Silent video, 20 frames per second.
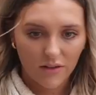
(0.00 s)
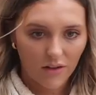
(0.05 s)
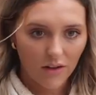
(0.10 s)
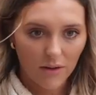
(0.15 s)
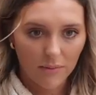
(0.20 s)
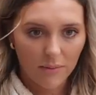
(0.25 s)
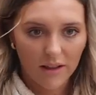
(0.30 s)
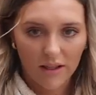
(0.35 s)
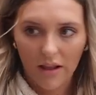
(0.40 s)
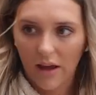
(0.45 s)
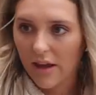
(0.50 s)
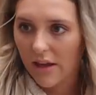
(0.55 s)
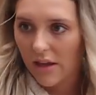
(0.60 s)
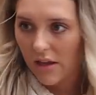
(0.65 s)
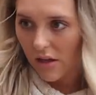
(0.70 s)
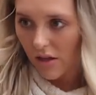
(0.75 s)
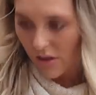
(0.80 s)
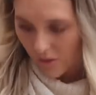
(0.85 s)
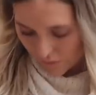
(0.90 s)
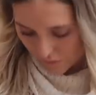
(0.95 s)
is gonna be
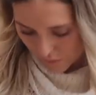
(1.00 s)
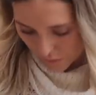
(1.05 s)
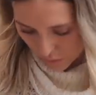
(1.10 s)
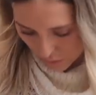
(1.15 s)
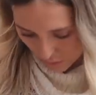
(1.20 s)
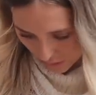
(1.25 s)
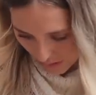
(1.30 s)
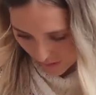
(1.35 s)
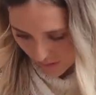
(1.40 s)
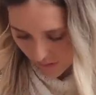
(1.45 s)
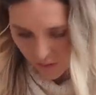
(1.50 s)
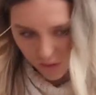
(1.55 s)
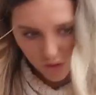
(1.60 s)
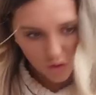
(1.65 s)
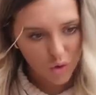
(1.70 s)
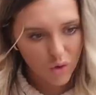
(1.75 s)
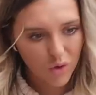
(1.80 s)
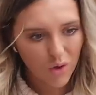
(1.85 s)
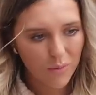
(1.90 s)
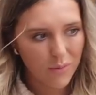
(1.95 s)
like food, like
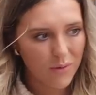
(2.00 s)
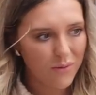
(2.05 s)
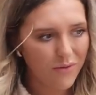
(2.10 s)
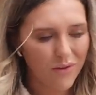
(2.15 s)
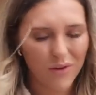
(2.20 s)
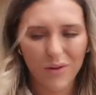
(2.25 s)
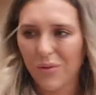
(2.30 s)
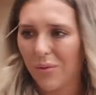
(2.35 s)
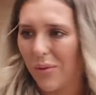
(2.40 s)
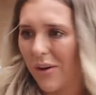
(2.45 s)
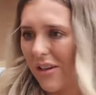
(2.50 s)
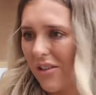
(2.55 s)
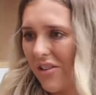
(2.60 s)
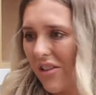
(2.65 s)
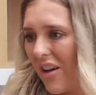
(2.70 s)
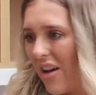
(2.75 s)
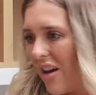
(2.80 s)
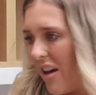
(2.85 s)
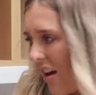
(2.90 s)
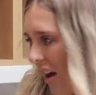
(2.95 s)
store cupboard food, which